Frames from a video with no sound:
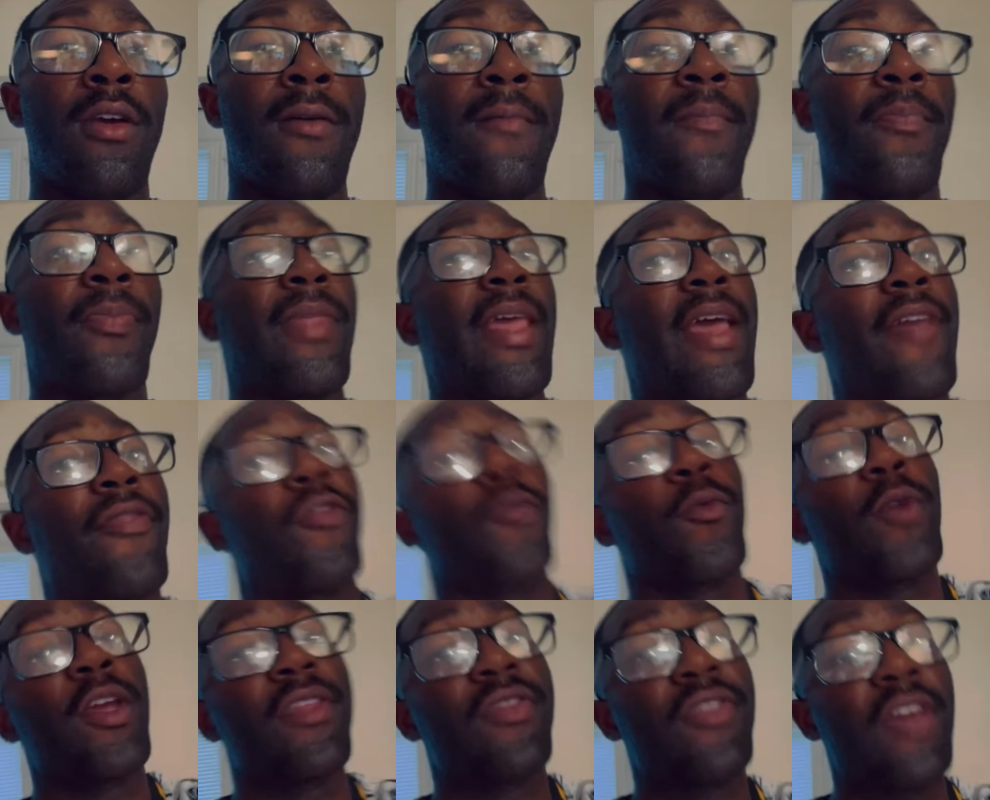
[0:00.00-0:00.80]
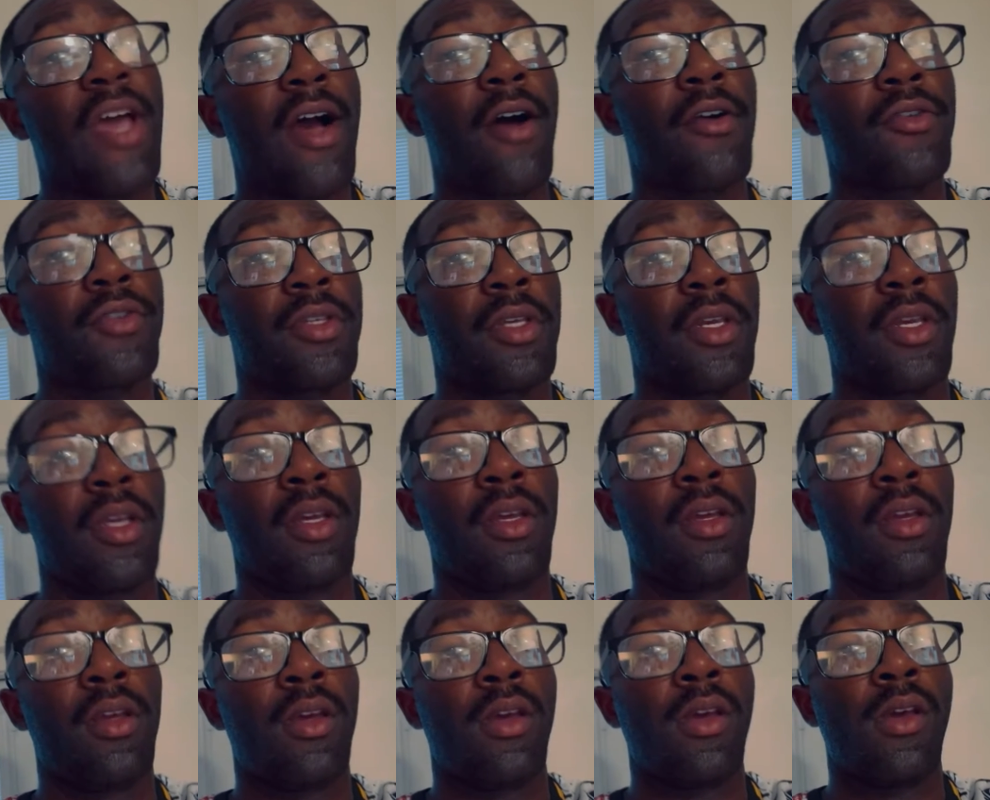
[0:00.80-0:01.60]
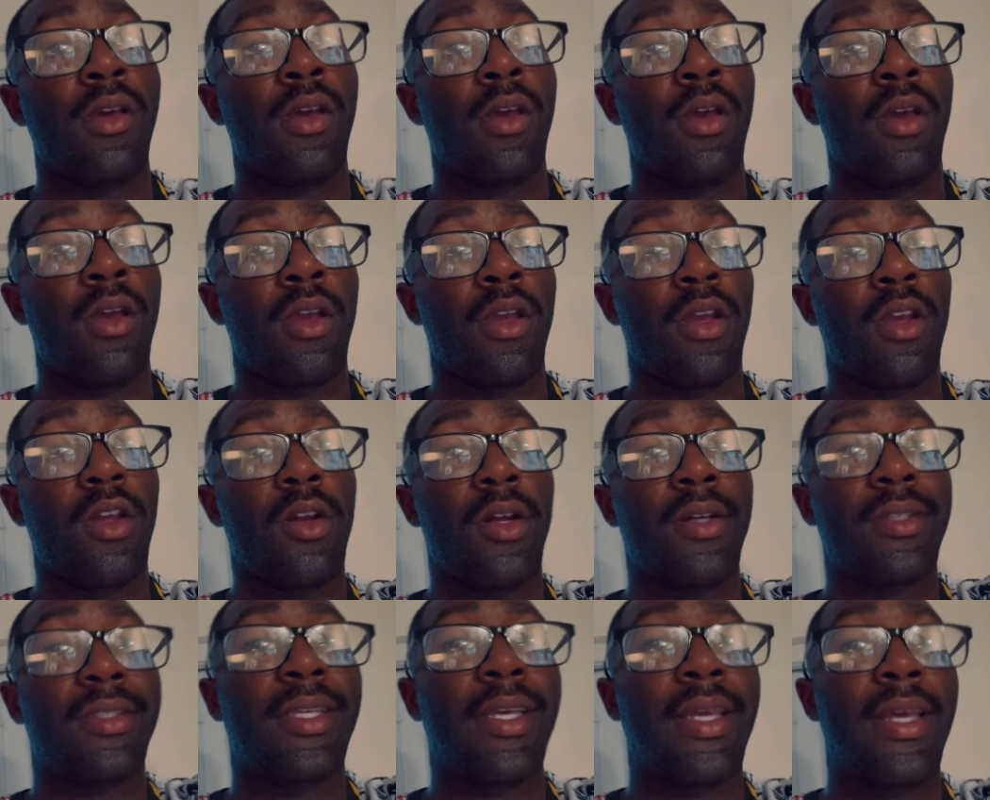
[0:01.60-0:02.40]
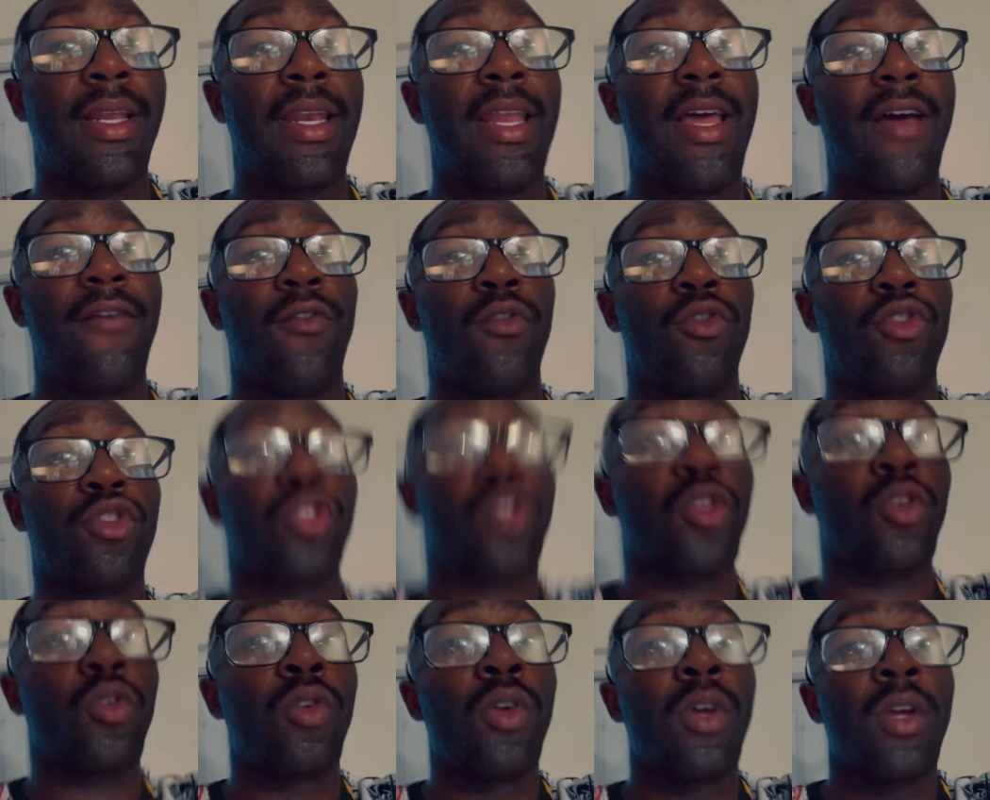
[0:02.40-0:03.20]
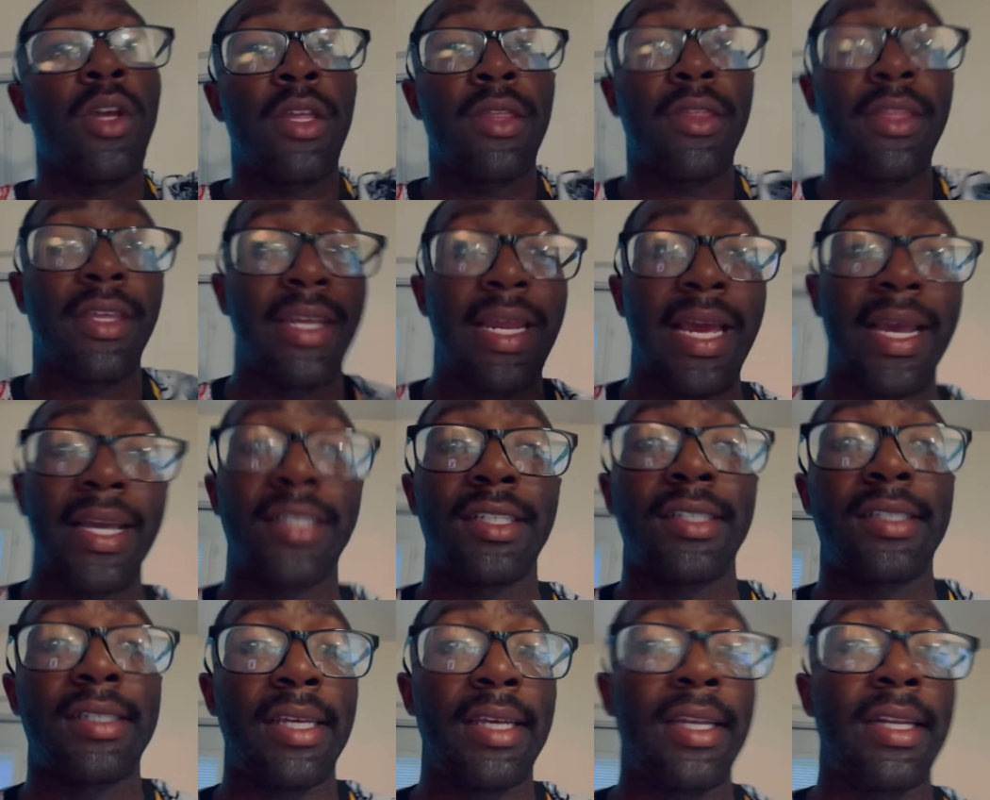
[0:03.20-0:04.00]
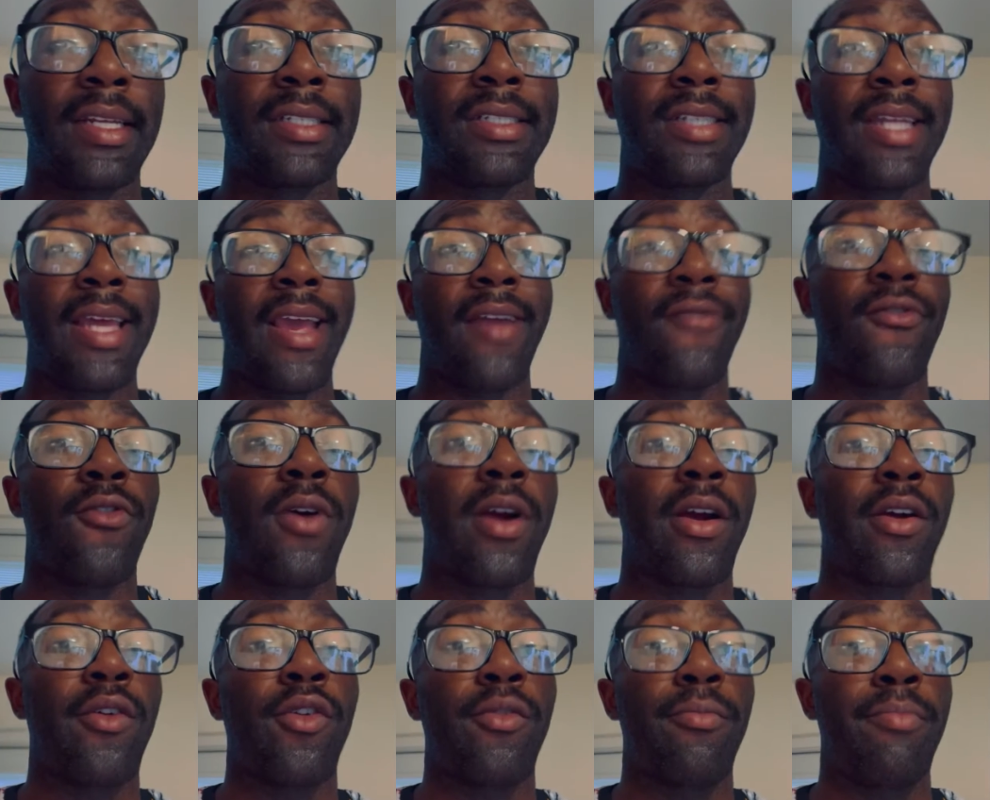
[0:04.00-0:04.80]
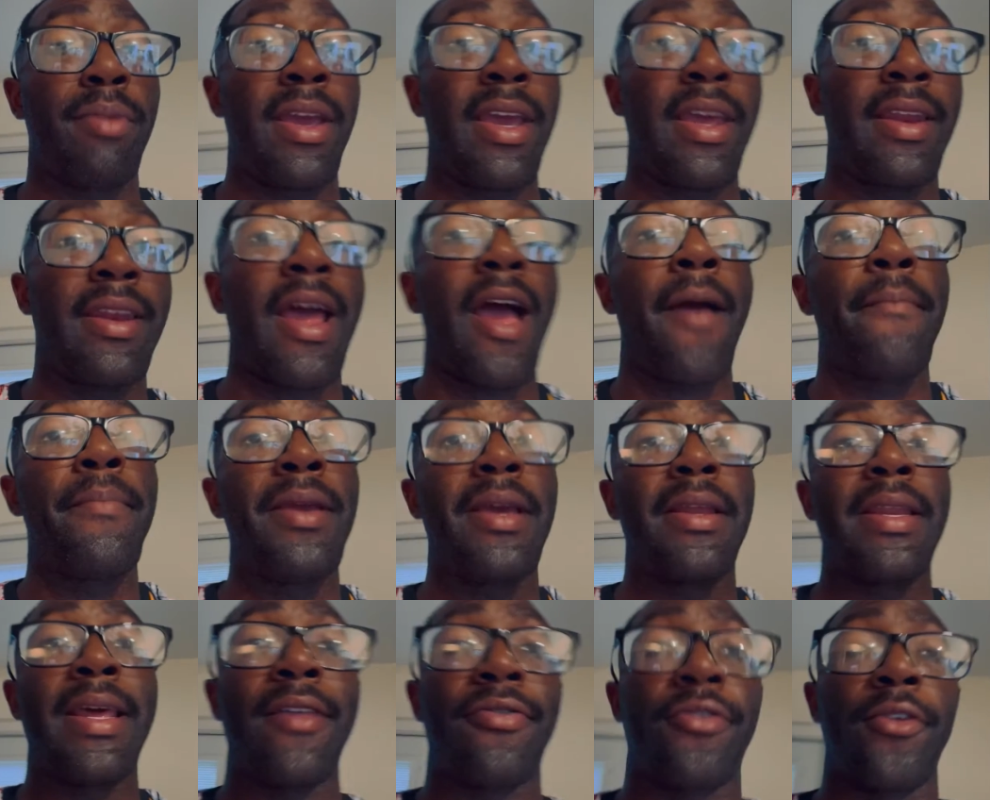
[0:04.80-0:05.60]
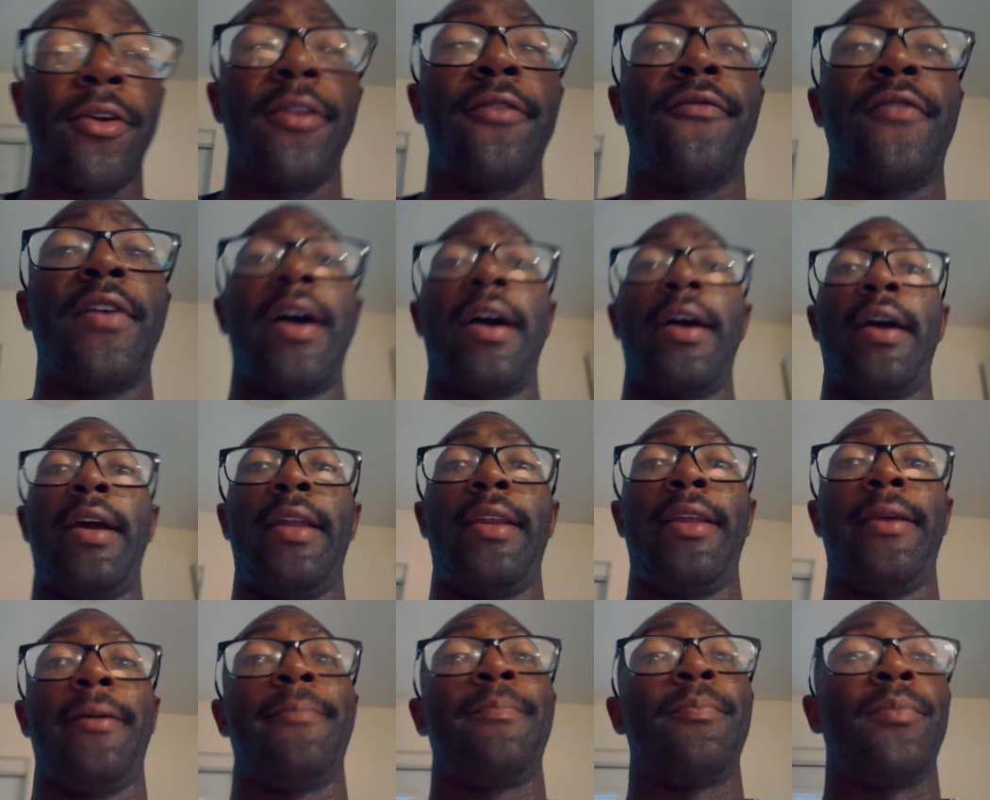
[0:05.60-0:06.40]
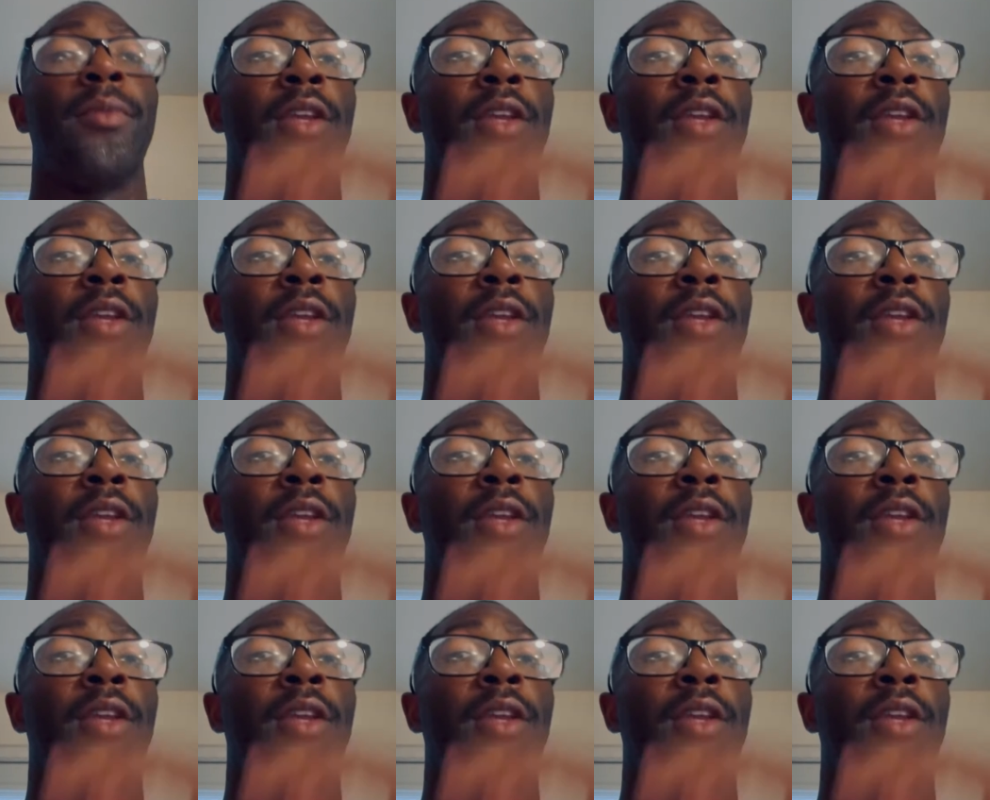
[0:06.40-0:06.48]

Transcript: that 3,000, you know what I'm saying, level. So then I can just eat a snack before I go to bed and I'll be at that 3,500.